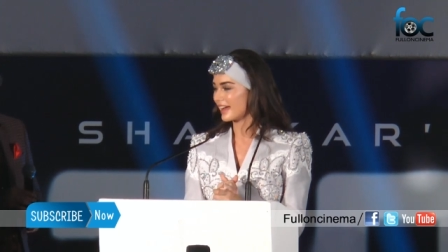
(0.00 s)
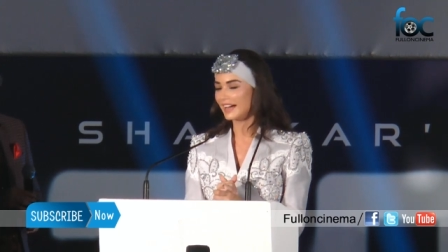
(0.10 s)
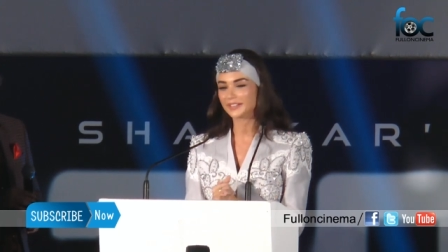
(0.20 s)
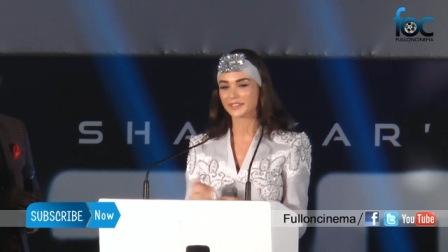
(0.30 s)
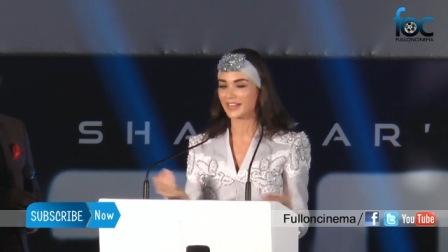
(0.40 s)

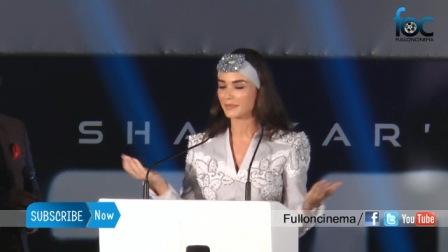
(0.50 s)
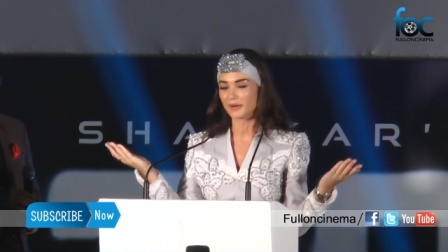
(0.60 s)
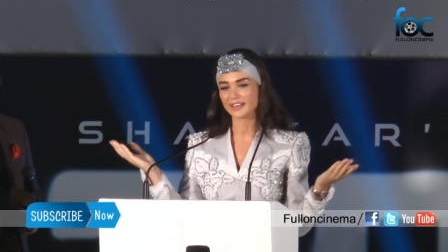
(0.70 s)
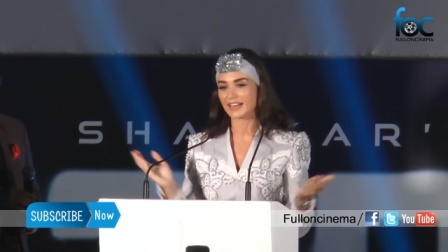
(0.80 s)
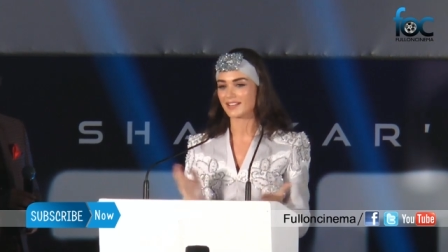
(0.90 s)
had it with
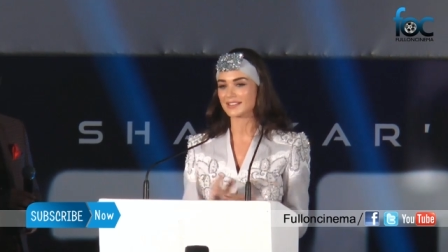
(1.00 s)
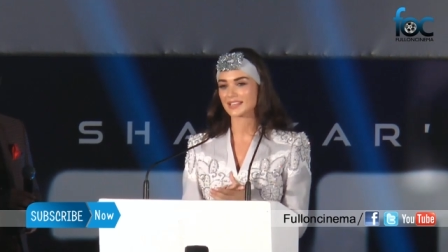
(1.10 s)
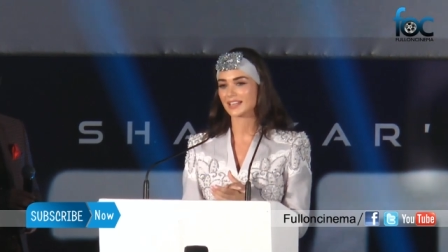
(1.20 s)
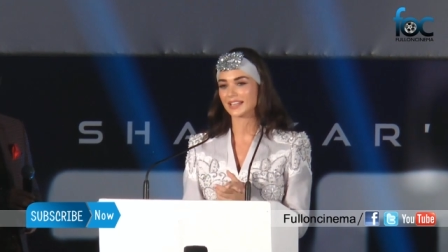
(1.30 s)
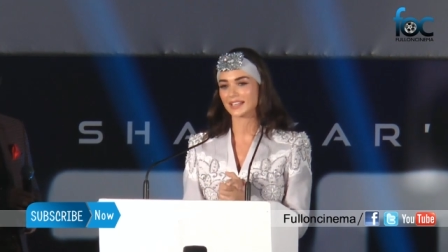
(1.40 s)
anybody else
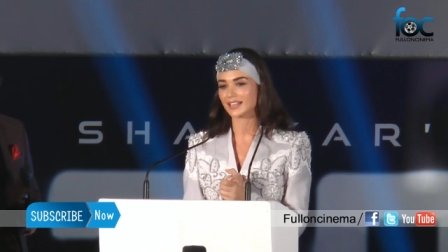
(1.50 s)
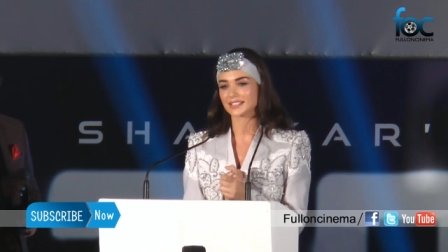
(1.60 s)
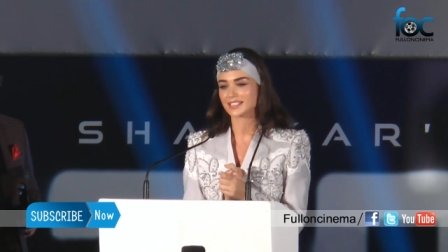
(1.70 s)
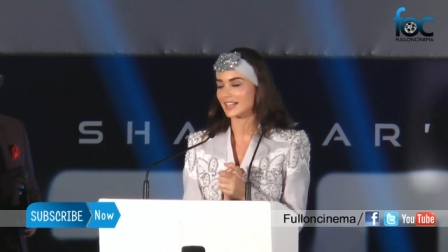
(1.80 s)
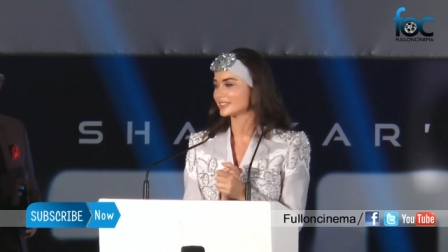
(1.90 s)
in, in
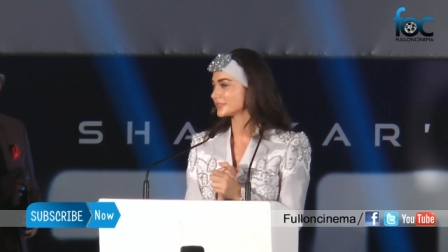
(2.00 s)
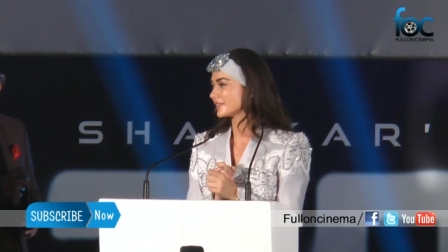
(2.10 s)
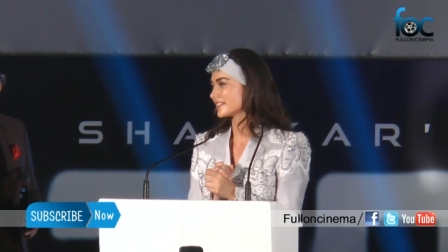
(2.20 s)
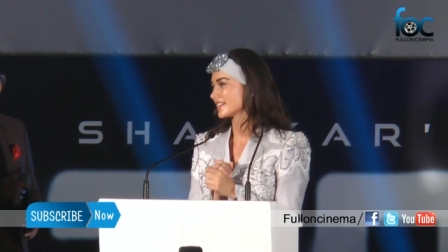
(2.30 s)
to dance with.